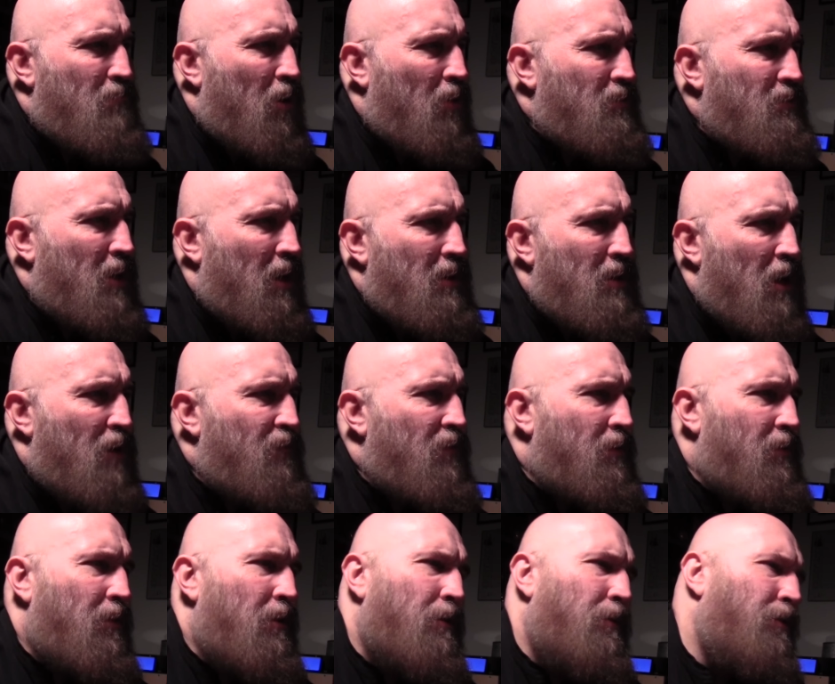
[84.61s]

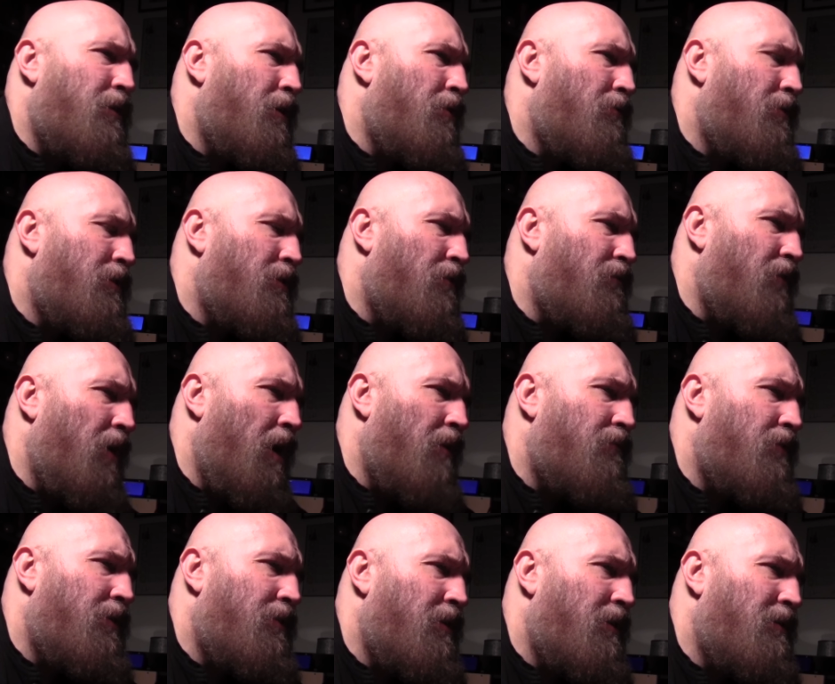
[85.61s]
multi-everything theory of
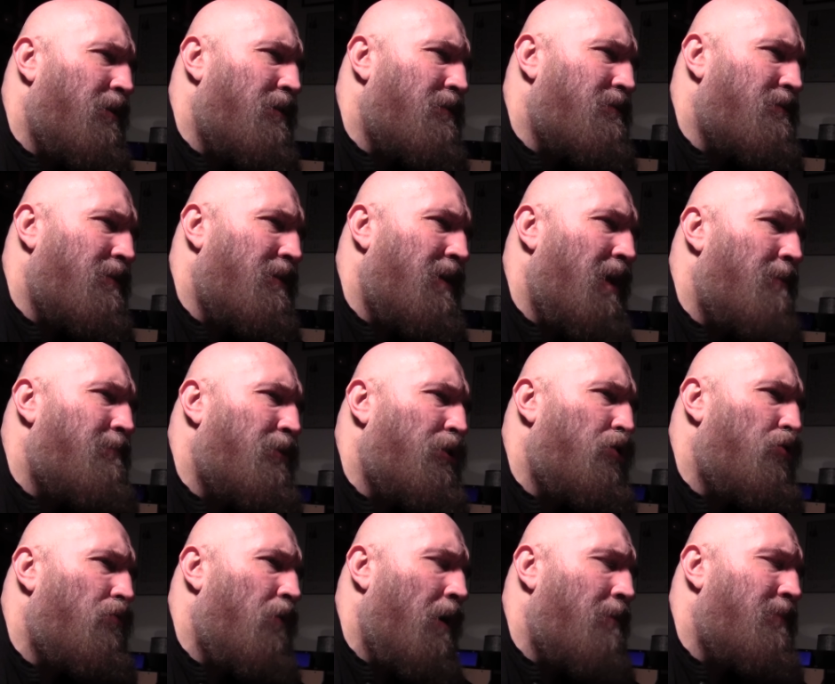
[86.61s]
everythingness, the
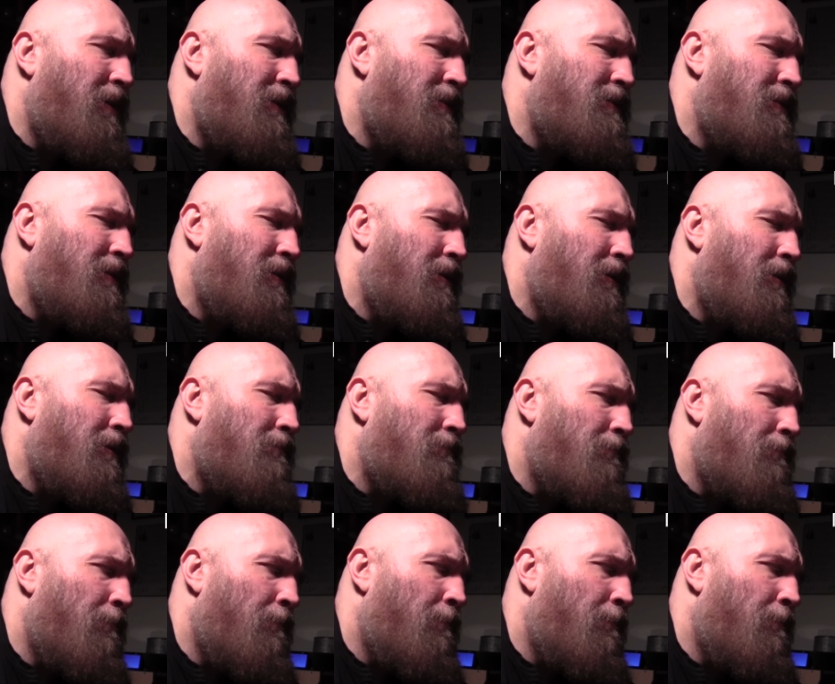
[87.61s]
MQM-ETE?